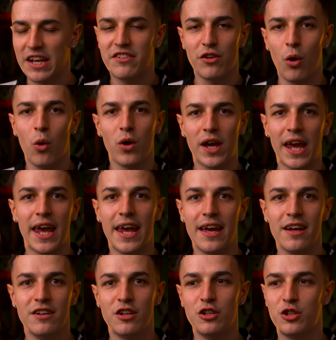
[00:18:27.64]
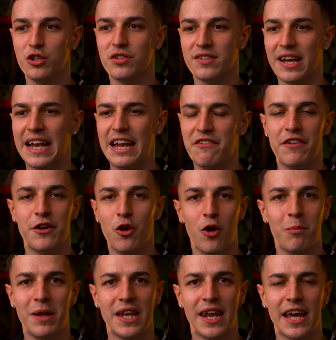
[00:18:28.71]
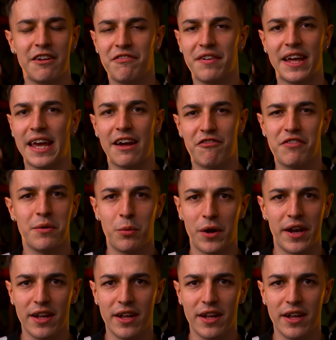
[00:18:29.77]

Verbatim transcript: It's okay to just live a normal life like everyone